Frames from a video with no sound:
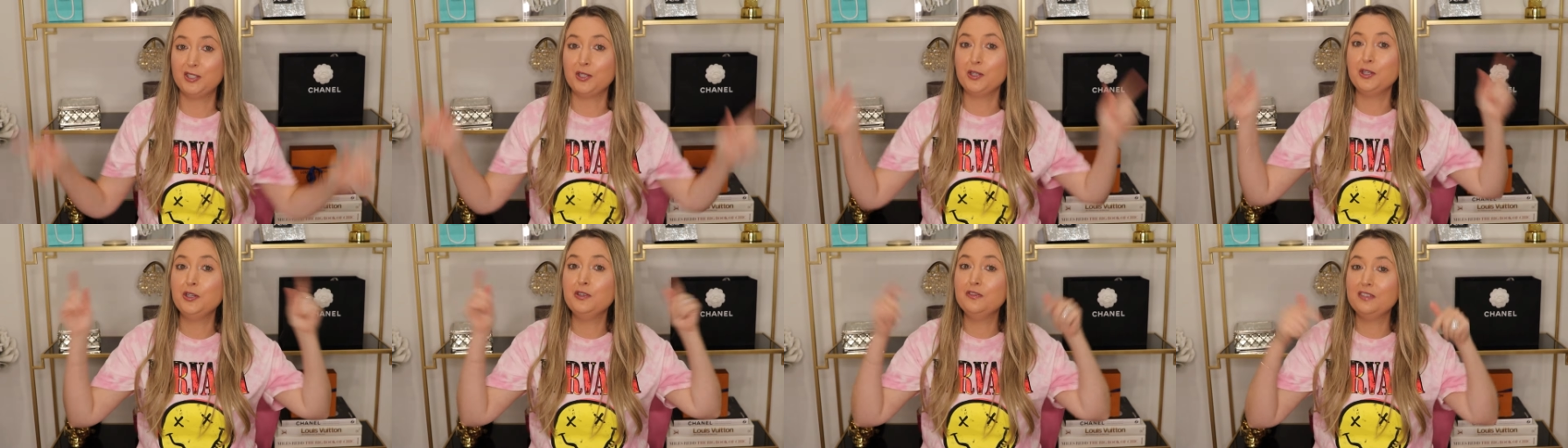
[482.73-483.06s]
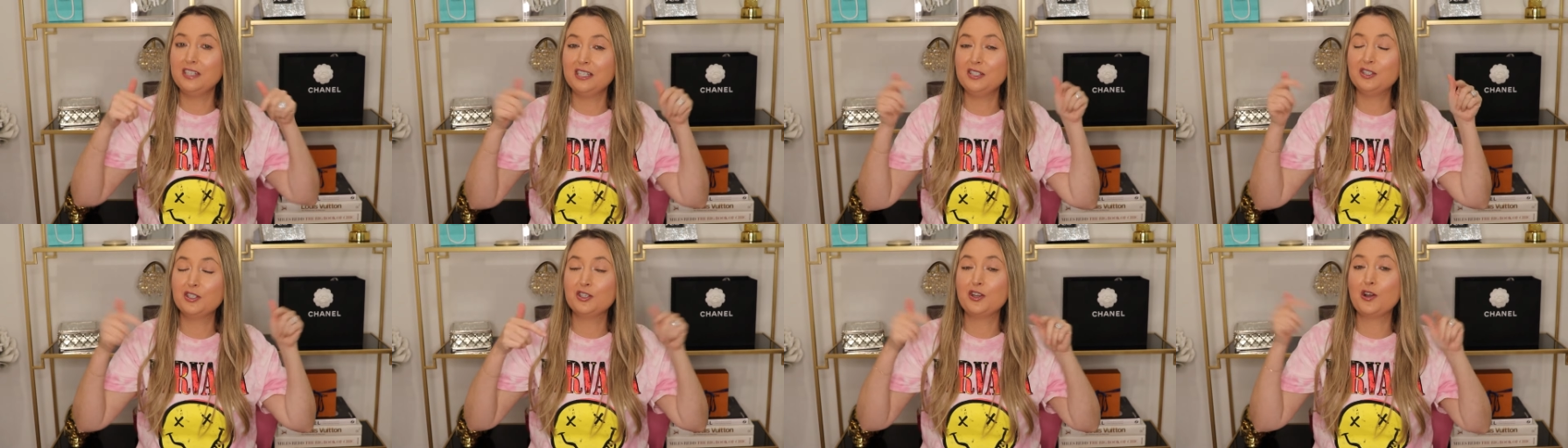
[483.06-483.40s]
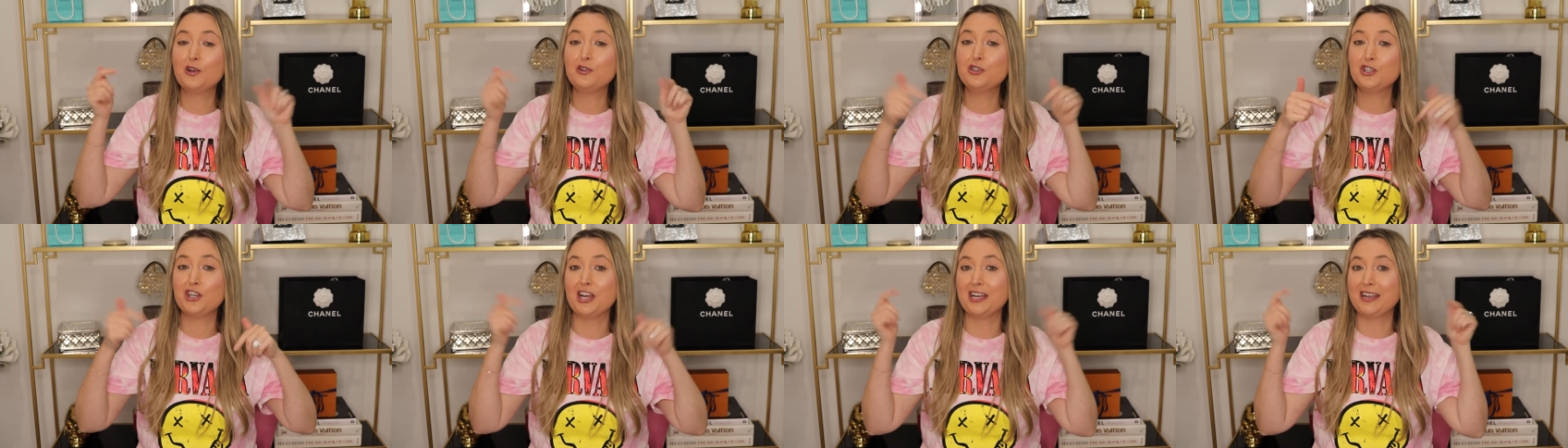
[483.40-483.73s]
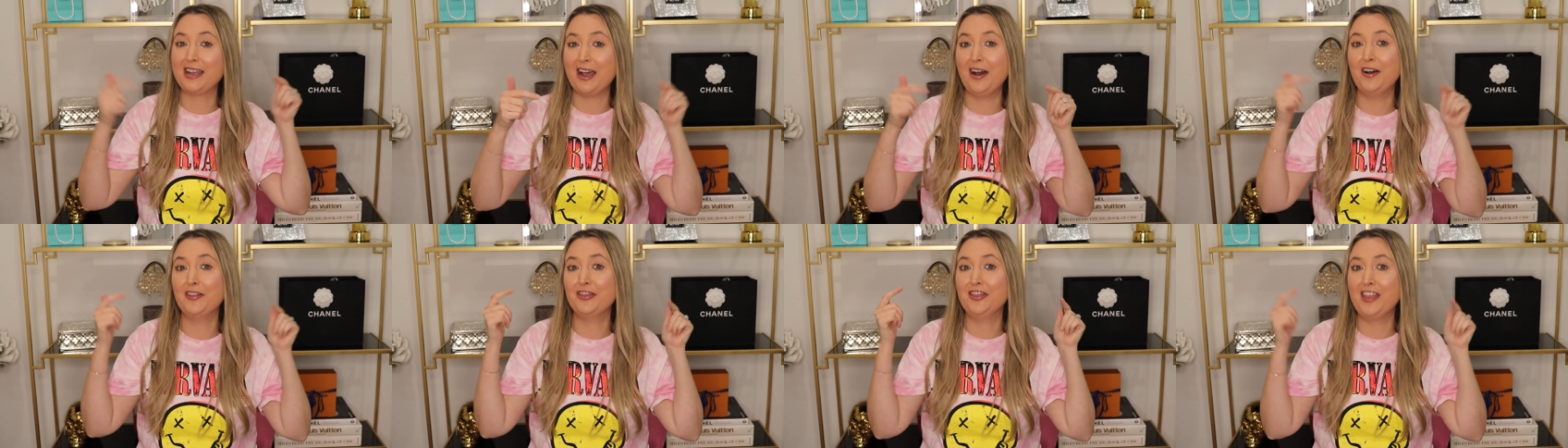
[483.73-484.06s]
So you need to go check
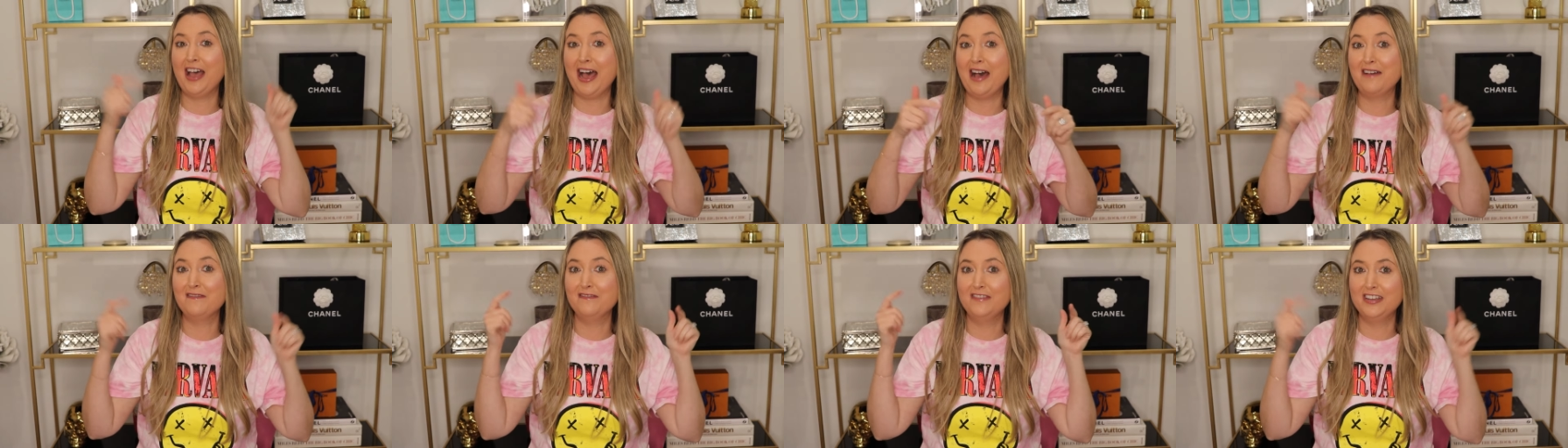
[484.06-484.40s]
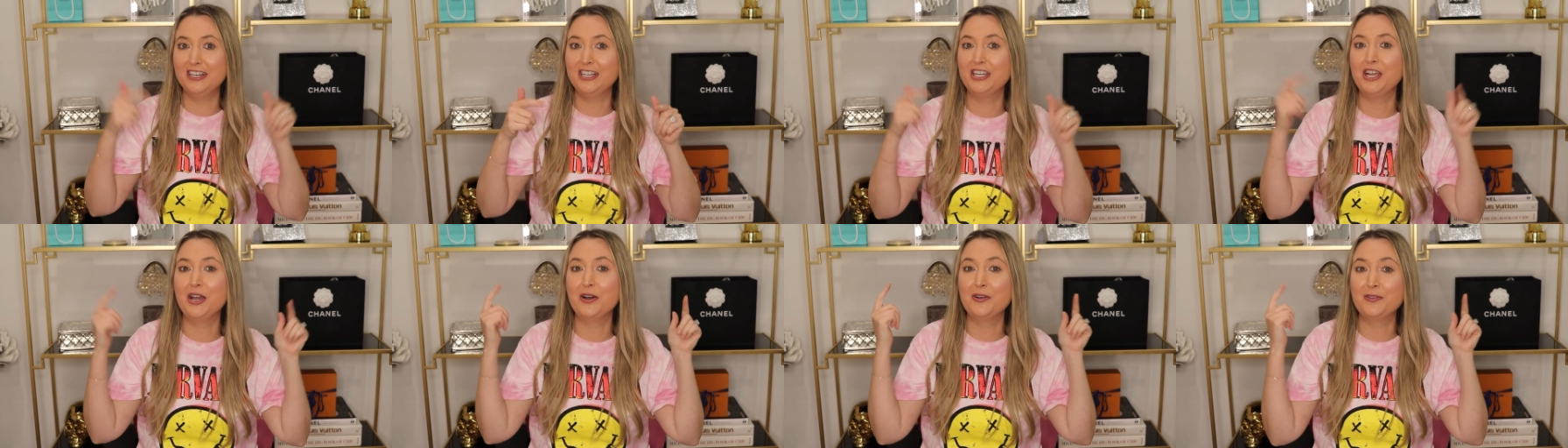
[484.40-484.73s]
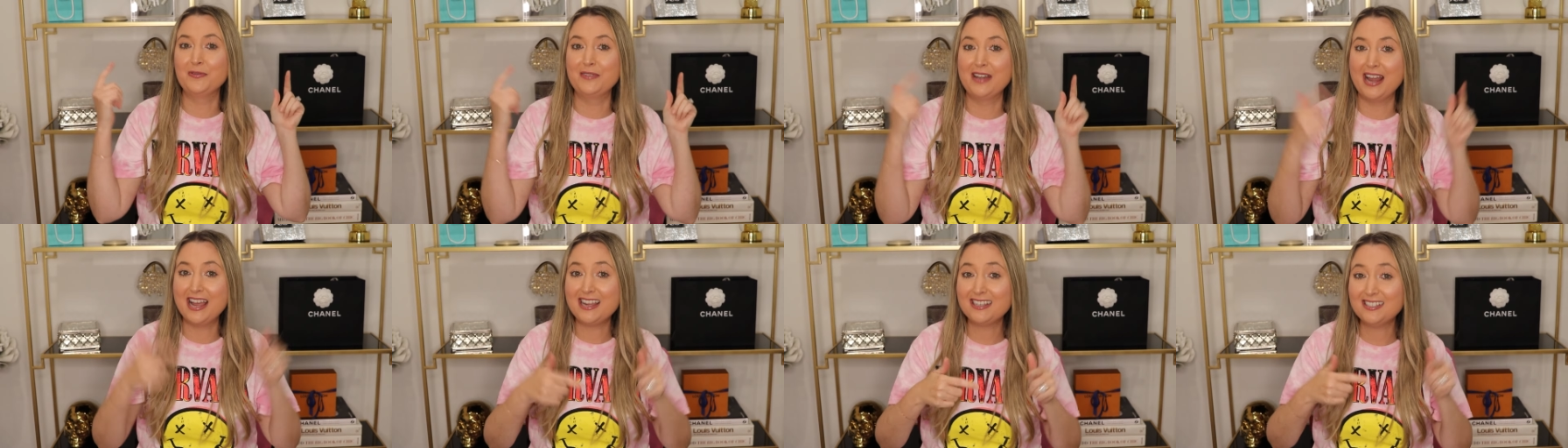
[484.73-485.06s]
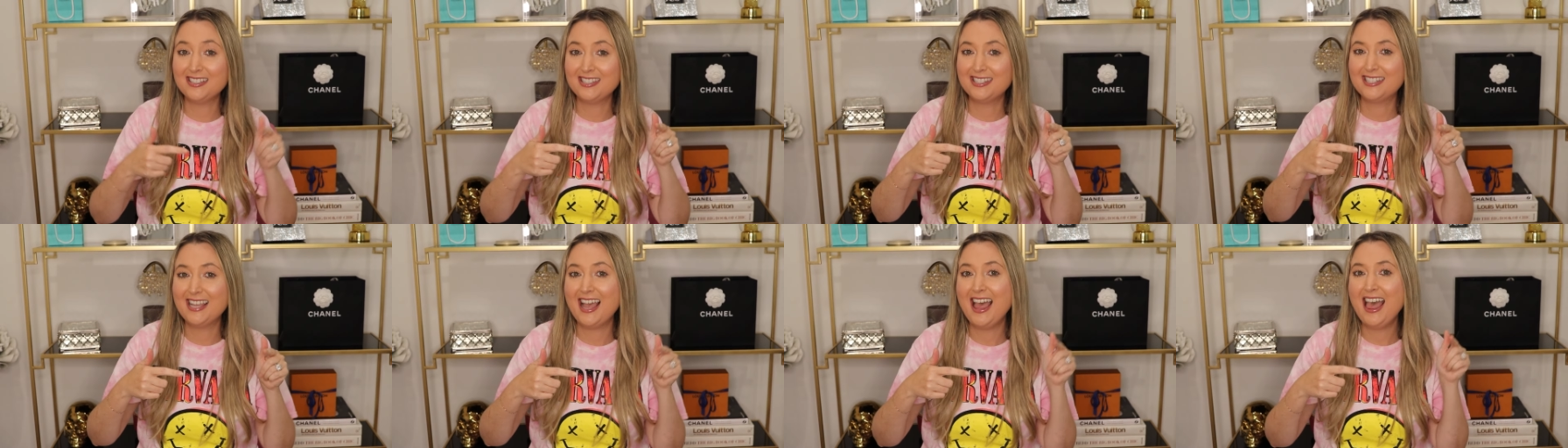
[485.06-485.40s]
out that video
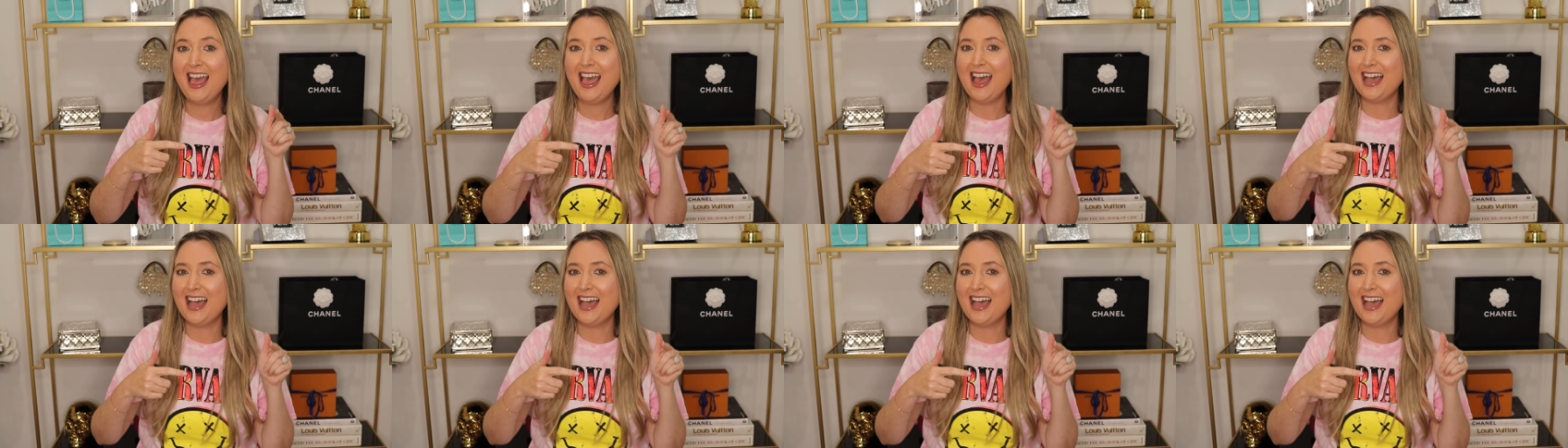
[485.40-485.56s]
next